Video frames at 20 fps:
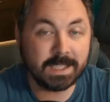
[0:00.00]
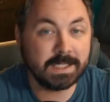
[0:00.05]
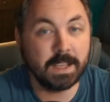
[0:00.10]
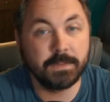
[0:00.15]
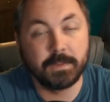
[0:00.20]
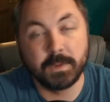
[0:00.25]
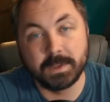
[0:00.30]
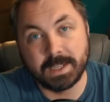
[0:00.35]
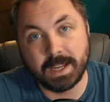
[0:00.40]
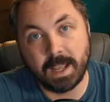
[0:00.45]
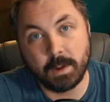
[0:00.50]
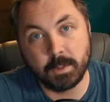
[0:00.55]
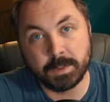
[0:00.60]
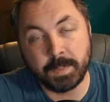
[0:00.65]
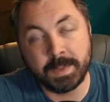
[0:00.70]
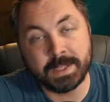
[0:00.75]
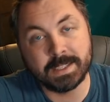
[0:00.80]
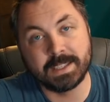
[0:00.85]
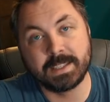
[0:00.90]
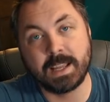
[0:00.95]
that's it for today, which
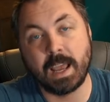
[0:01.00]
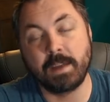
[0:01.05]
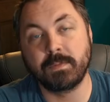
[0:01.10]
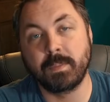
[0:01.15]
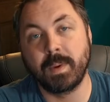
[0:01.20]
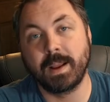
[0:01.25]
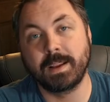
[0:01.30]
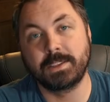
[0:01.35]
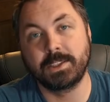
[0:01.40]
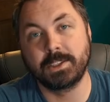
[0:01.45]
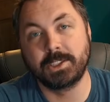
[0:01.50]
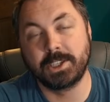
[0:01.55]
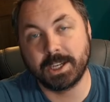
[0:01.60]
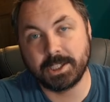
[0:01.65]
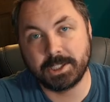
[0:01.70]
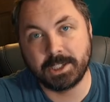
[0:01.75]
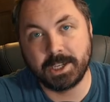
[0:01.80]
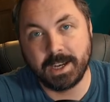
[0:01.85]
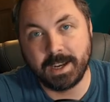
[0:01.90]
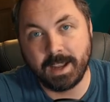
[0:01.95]
means it's time for my
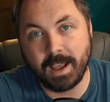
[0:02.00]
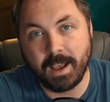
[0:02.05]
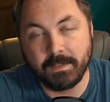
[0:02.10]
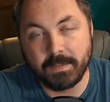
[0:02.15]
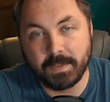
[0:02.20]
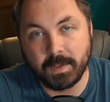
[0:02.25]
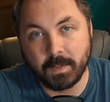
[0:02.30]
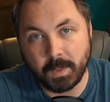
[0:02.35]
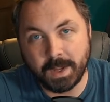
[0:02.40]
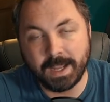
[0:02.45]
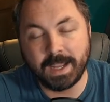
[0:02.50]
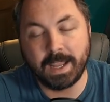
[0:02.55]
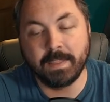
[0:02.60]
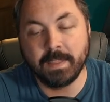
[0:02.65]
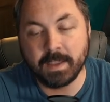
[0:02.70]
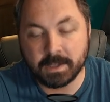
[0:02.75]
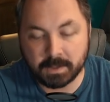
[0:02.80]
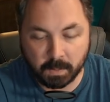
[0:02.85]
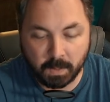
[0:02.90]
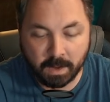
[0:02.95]
suggestion of the week. And
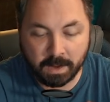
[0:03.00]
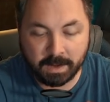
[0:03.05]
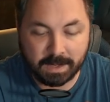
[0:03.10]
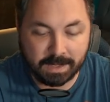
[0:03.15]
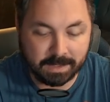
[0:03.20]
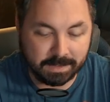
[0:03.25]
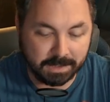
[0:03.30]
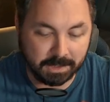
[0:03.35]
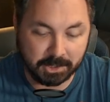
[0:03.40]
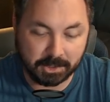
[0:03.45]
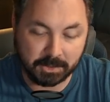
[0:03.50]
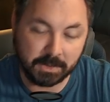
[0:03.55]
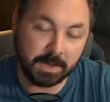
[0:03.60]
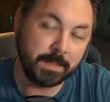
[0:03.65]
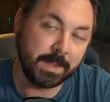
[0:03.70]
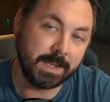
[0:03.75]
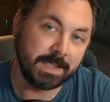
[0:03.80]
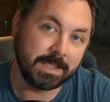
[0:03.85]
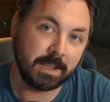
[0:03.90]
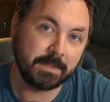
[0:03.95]
this one is
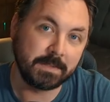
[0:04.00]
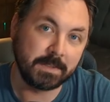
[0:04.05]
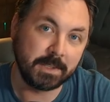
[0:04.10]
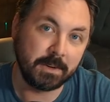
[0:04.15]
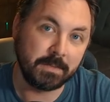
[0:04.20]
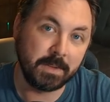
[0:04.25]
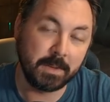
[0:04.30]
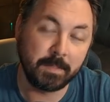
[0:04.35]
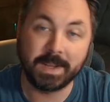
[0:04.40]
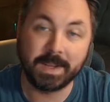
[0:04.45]
extremely self-serving